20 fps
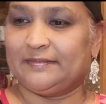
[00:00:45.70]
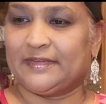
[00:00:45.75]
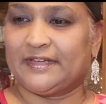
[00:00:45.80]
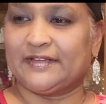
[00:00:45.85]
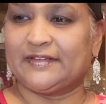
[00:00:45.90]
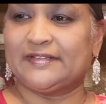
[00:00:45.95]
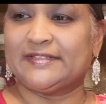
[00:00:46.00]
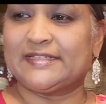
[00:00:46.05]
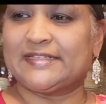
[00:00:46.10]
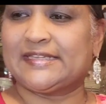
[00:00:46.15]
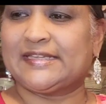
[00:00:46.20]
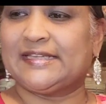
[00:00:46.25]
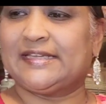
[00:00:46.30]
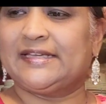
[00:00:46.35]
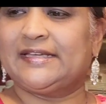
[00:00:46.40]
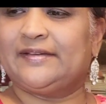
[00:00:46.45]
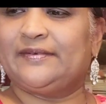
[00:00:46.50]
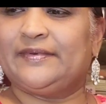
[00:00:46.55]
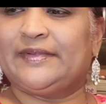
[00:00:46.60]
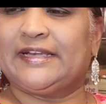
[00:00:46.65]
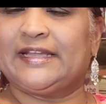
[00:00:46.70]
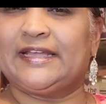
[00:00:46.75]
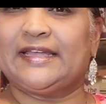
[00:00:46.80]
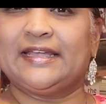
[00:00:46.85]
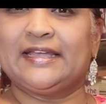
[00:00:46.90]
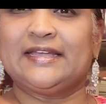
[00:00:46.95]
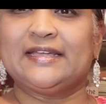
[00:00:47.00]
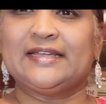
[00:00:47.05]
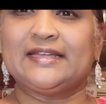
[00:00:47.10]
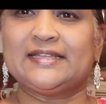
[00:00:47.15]
because with the
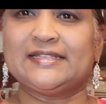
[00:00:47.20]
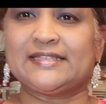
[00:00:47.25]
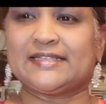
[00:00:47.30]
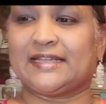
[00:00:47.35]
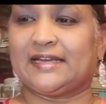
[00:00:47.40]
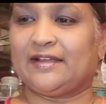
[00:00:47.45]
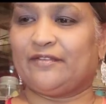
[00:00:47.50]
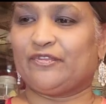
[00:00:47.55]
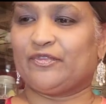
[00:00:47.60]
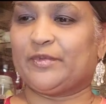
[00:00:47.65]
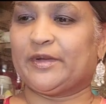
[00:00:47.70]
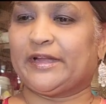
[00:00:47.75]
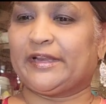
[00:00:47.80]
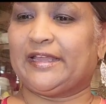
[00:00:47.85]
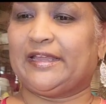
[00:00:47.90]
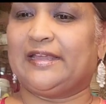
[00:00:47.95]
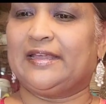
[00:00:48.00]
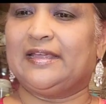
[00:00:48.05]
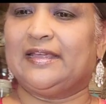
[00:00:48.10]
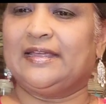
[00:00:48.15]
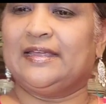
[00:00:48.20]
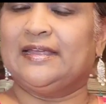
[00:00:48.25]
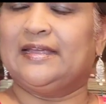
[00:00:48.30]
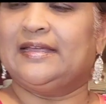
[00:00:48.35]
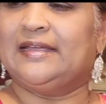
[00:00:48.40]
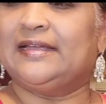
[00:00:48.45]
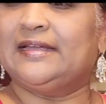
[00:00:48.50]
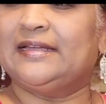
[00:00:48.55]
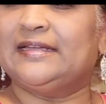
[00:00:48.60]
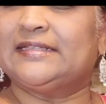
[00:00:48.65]
kids and everybody,
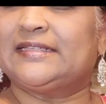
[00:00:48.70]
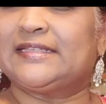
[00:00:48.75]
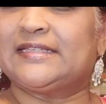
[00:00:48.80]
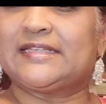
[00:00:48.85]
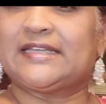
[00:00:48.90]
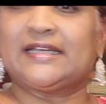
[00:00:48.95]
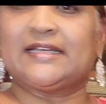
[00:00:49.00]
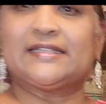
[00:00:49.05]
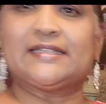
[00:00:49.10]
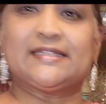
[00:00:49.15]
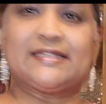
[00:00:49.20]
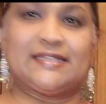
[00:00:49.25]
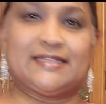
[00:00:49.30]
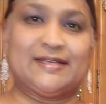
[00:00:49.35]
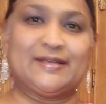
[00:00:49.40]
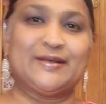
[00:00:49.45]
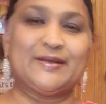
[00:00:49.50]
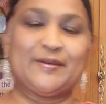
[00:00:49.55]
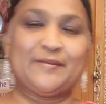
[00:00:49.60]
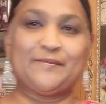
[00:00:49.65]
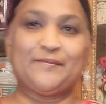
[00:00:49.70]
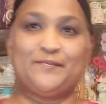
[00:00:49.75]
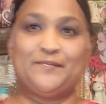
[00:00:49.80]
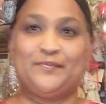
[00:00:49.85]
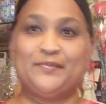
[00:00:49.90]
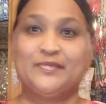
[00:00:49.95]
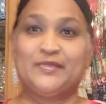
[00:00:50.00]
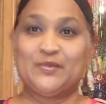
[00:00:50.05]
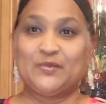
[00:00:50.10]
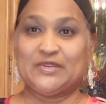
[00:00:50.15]
it's just,
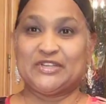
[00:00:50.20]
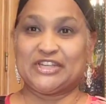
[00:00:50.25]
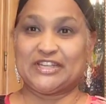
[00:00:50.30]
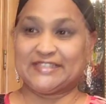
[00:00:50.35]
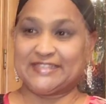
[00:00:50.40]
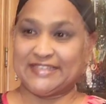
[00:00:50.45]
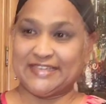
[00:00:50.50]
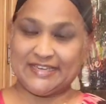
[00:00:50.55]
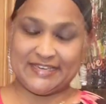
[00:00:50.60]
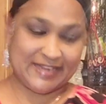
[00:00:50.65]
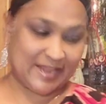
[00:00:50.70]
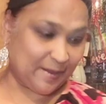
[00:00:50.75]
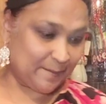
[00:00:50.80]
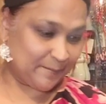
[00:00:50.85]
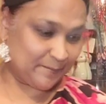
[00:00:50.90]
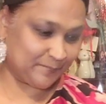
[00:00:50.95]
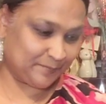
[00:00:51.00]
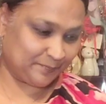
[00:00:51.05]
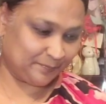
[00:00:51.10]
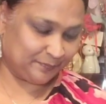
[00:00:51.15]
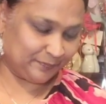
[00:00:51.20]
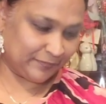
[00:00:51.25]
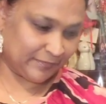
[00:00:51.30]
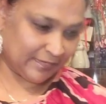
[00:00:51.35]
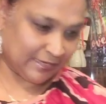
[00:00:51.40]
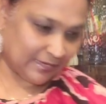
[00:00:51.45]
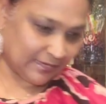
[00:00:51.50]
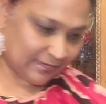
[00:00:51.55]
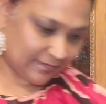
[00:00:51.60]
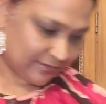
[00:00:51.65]
we just need them.
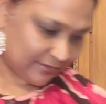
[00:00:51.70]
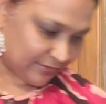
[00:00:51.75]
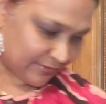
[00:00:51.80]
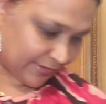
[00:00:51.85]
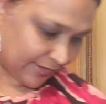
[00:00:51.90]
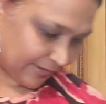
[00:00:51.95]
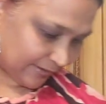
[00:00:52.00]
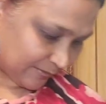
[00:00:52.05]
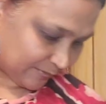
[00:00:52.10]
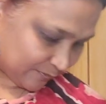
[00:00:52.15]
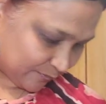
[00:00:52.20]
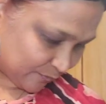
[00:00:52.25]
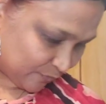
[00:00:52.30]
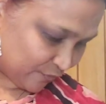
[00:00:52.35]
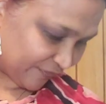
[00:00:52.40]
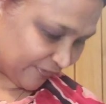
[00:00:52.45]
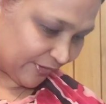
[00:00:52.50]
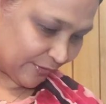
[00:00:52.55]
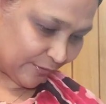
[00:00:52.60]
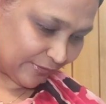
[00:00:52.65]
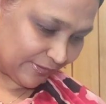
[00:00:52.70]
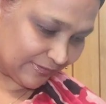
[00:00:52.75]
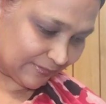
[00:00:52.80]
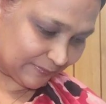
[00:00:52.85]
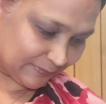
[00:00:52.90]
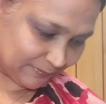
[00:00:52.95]
Okay, moving on.